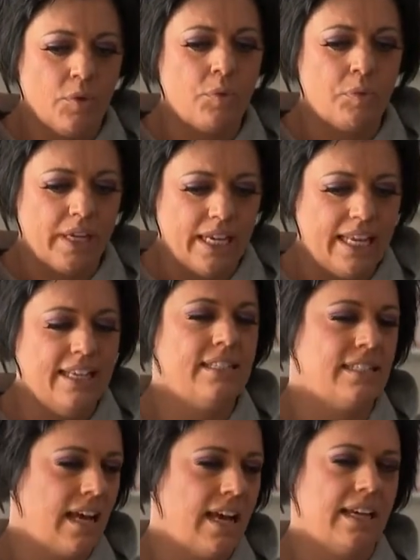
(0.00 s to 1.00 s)
when he
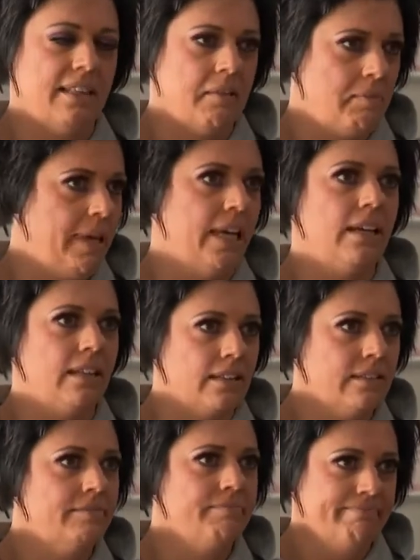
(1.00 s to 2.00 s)
signed the bill
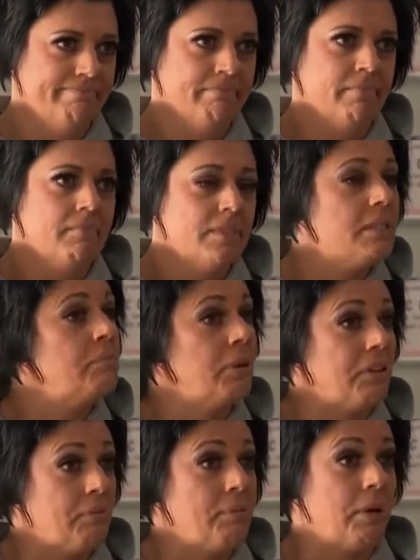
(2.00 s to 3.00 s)
to
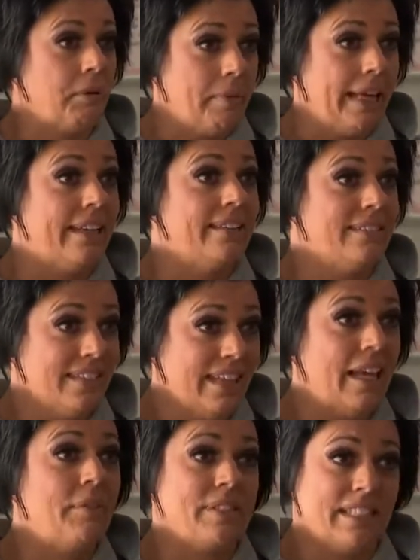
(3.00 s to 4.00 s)
pull the permit,
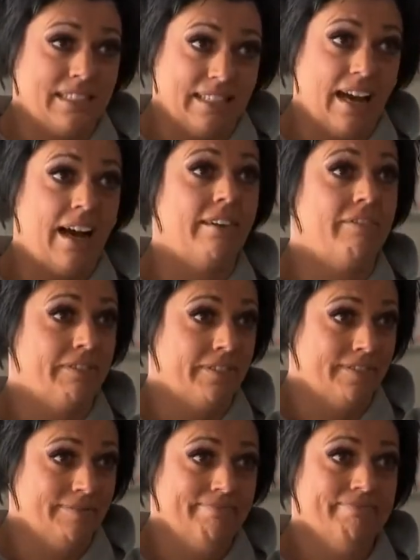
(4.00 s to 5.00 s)
it was a
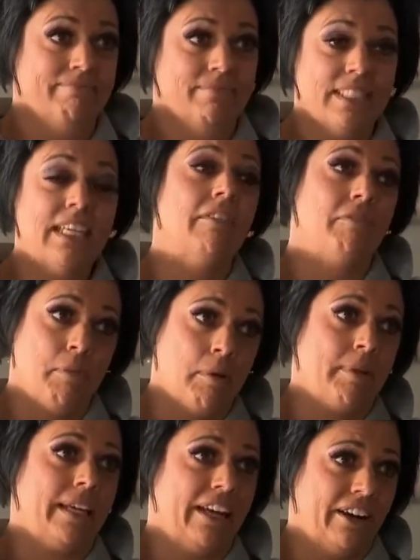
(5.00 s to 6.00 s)
tough, tough
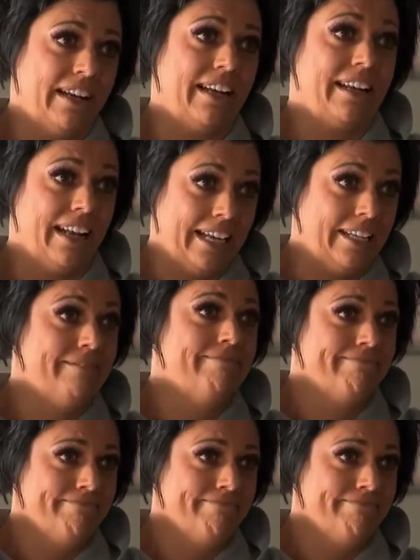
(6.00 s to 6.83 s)
moment here at Ignite.